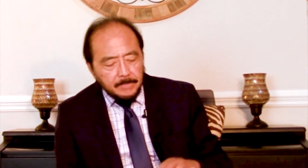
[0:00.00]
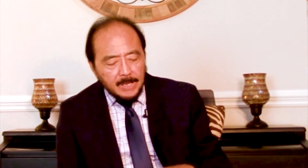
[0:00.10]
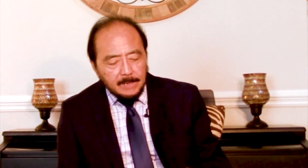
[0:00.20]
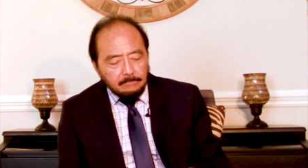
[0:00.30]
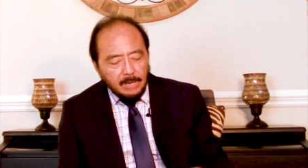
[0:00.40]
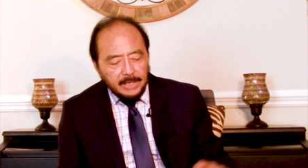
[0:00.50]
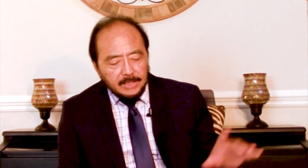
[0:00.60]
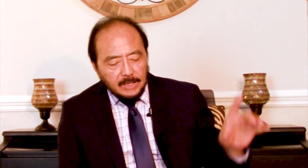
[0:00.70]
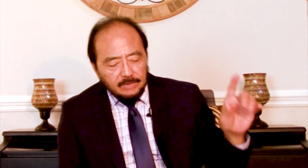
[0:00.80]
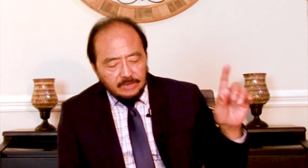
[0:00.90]
by the
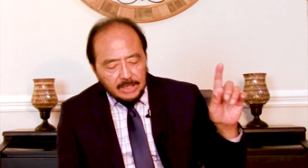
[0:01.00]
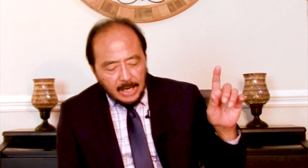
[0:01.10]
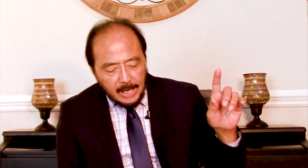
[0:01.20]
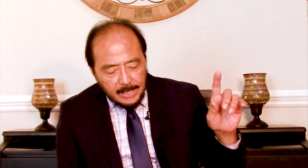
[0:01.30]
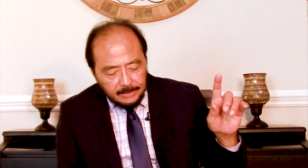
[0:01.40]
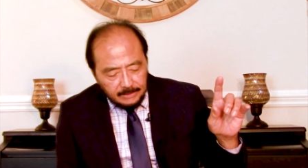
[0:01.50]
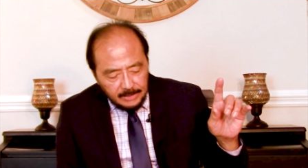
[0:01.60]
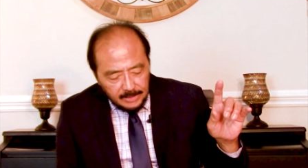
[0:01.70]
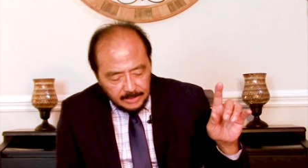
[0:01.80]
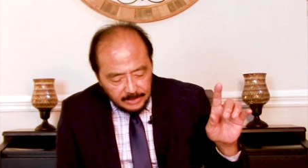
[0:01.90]
living God
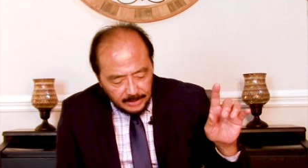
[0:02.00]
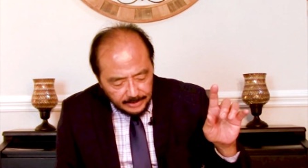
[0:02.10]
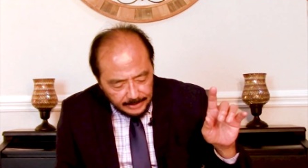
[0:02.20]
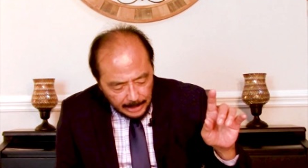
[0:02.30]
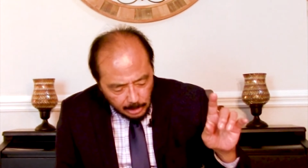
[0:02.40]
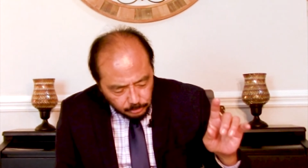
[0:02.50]
that thou